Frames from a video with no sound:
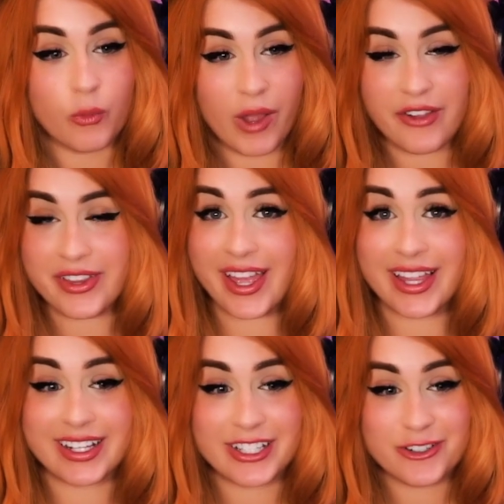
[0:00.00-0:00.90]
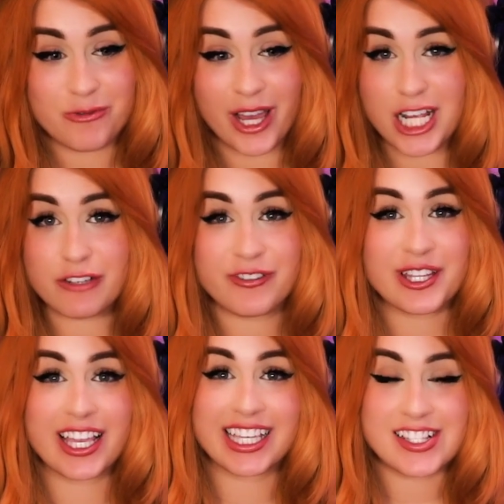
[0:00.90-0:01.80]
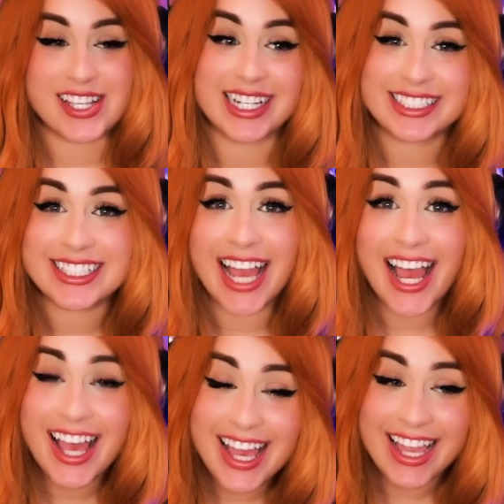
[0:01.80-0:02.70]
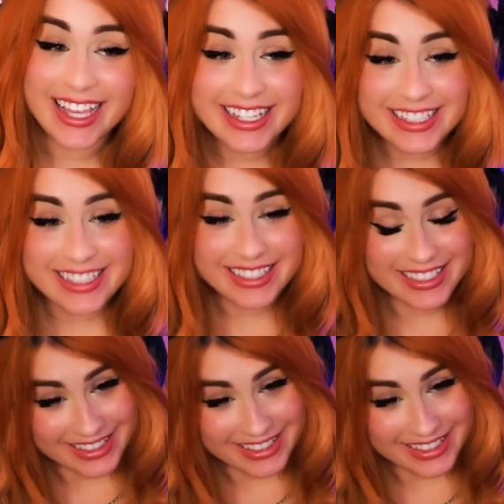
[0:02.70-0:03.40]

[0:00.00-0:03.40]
Well then, why do I feel like he's gonna die?